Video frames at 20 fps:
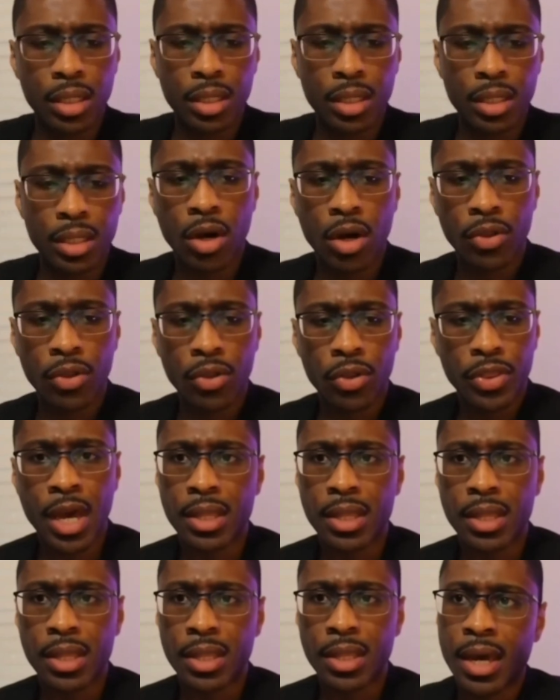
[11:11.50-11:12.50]
an adult
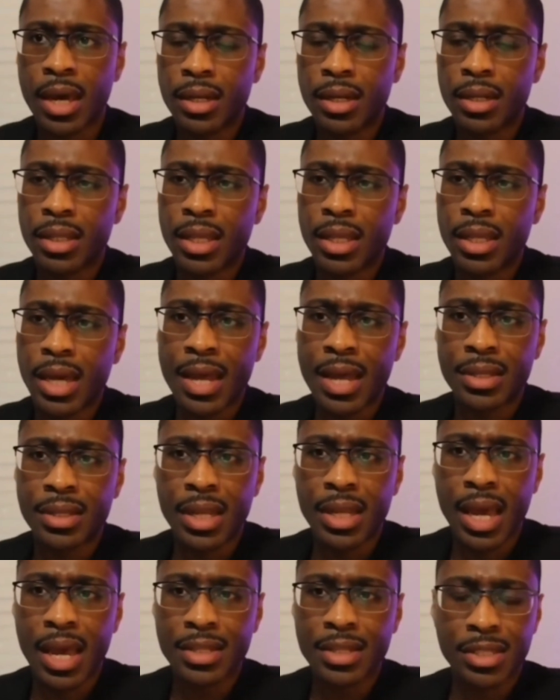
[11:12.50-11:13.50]

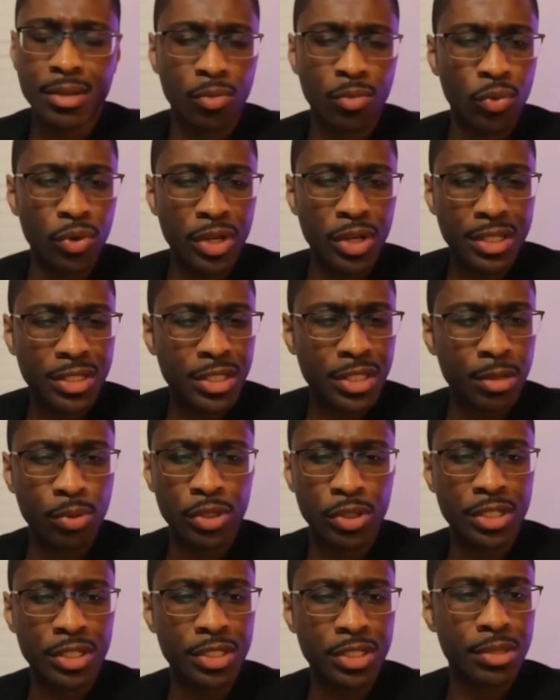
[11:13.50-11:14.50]
that had some
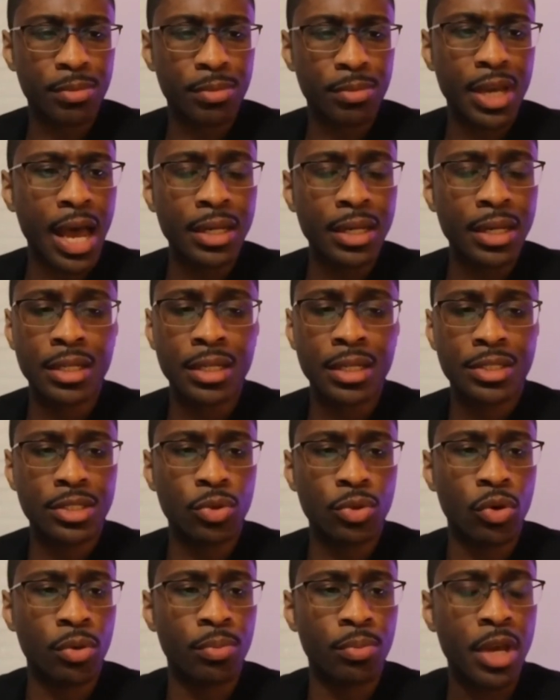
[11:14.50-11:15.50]
reasonableness, some
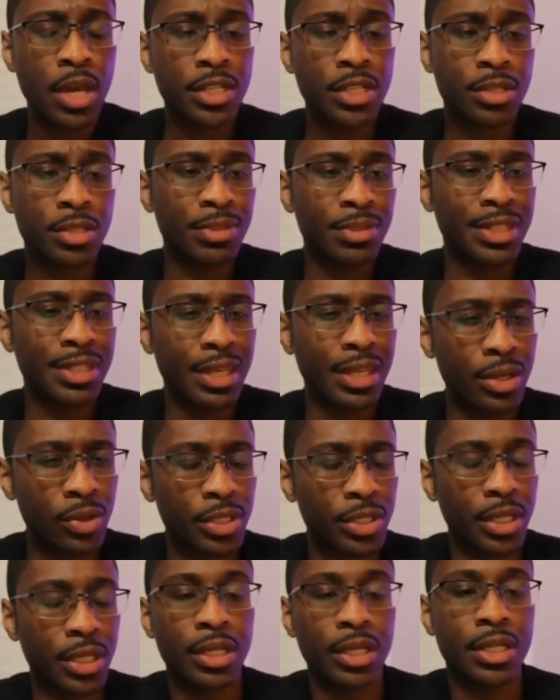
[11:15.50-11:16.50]
kindness to them, some
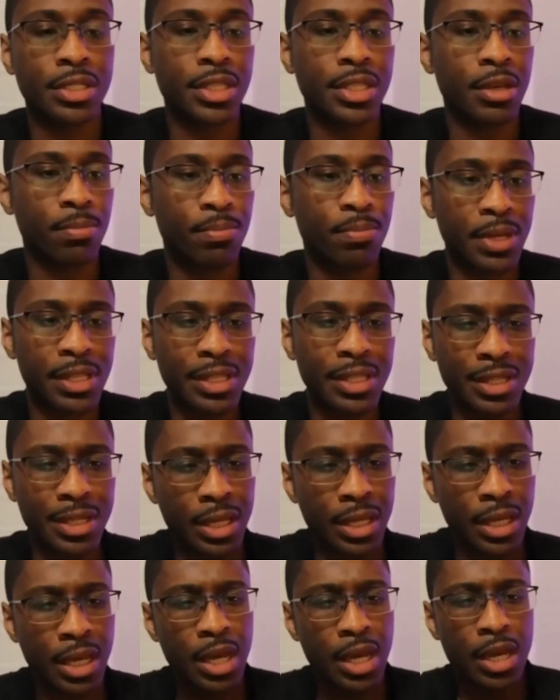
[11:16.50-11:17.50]
yieldingness, the
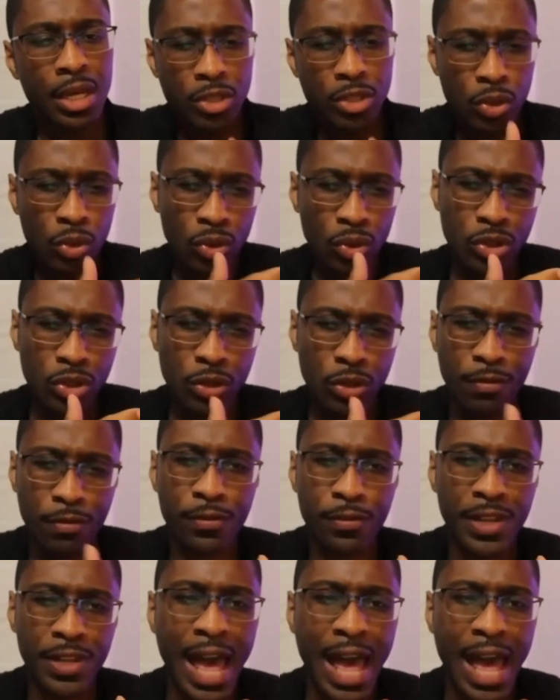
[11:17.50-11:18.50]
ability to
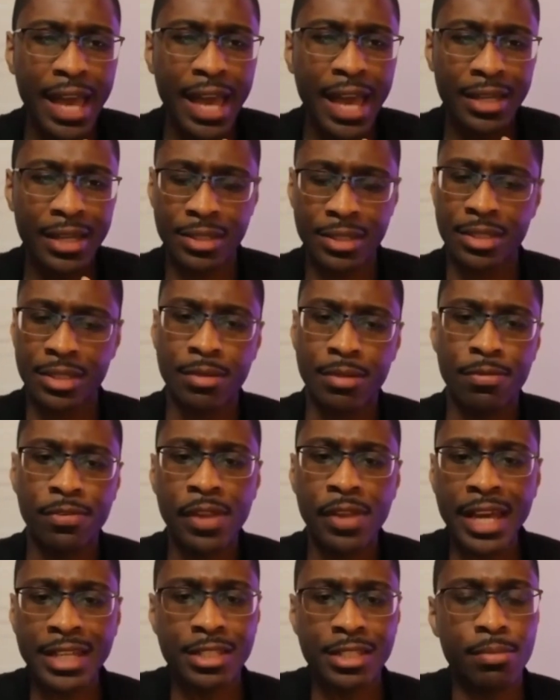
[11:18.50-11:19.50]

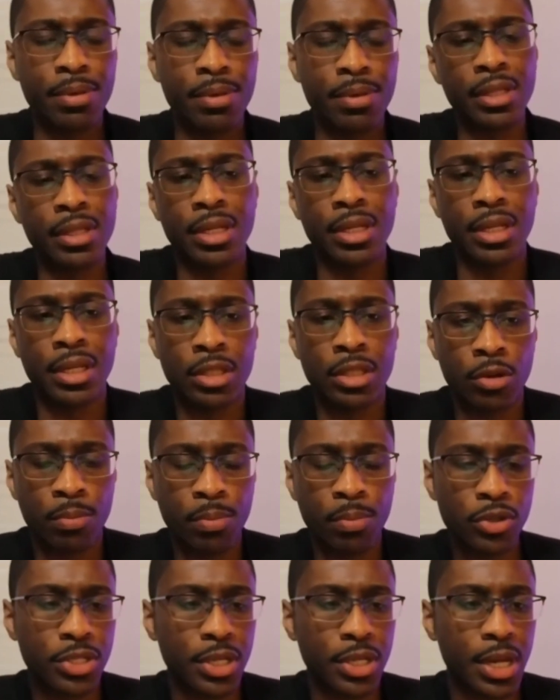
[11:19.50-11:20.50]
flex, some
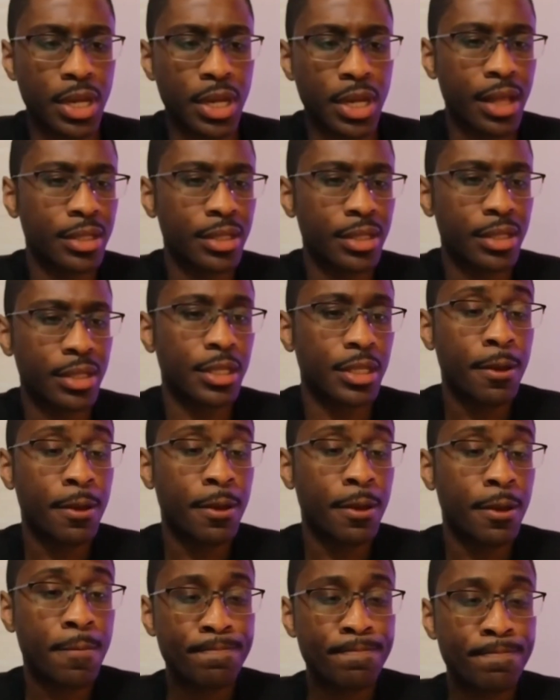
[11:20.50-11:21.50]
flexibility in their personality.
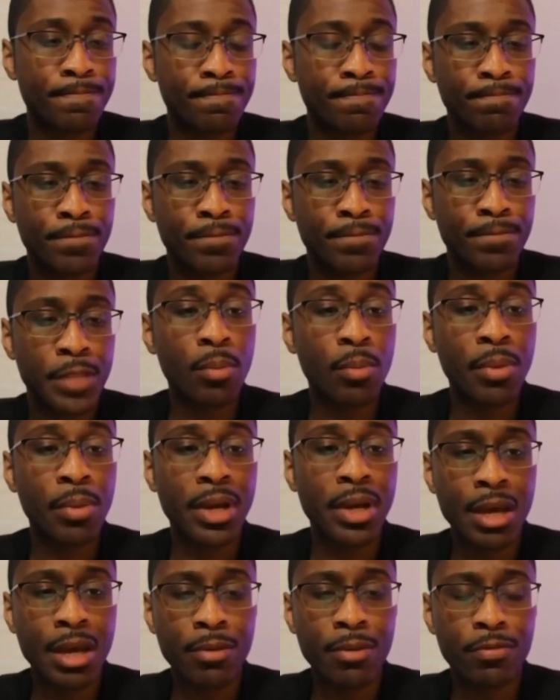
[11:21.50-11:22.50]
That's
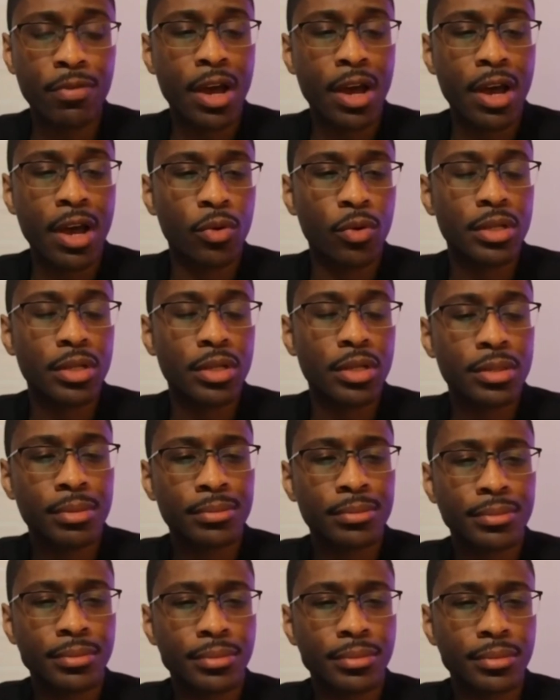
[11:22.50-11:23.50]
how my stepfather
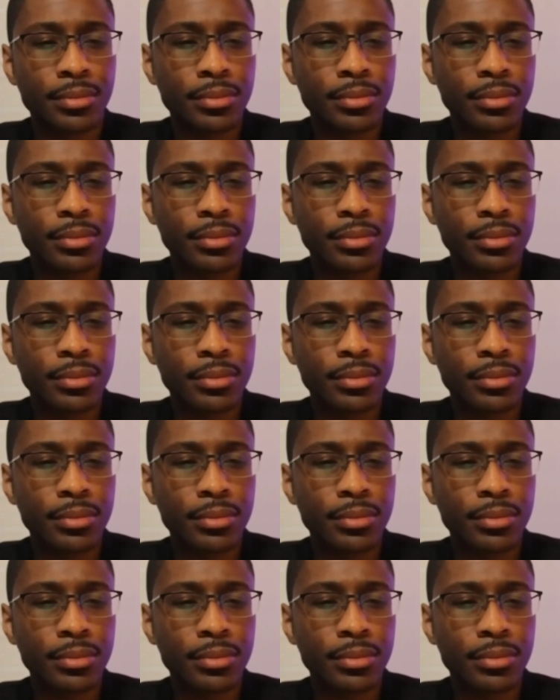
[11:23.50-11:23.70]
was.